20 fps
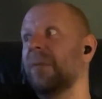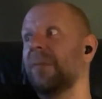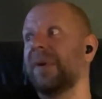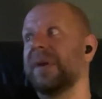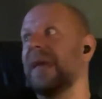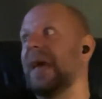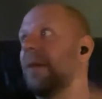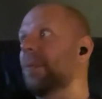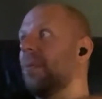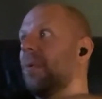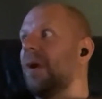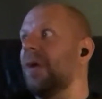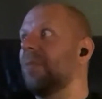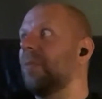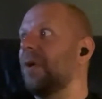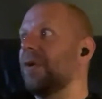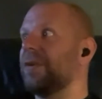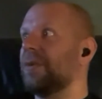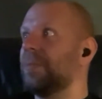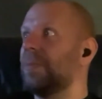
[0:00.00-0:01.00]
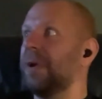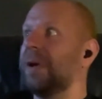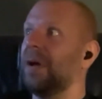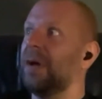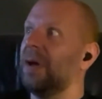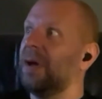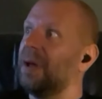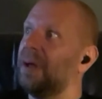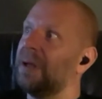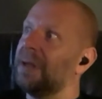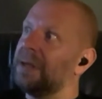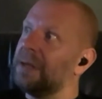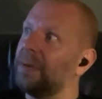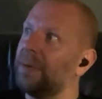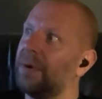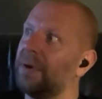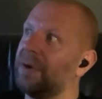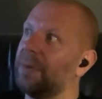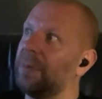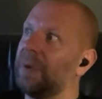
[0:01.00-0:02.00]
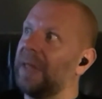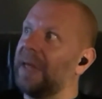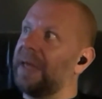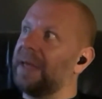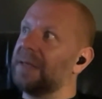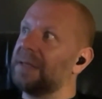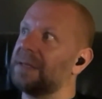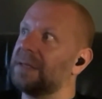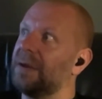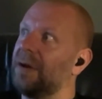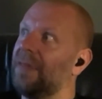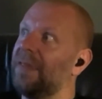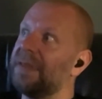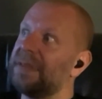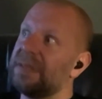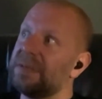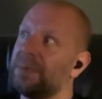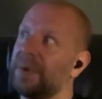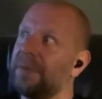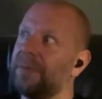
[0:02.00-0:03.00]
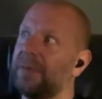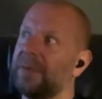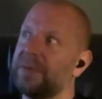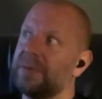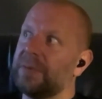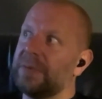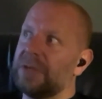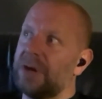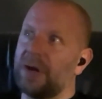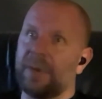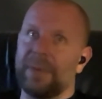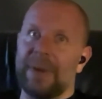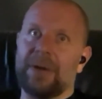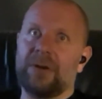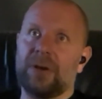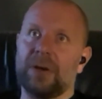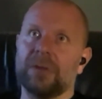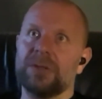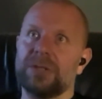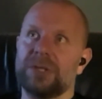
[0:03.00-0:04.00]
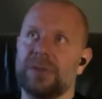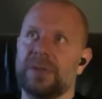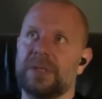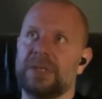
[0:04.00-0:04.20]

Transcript: But yeah, what the players, and this is where we talk about culture.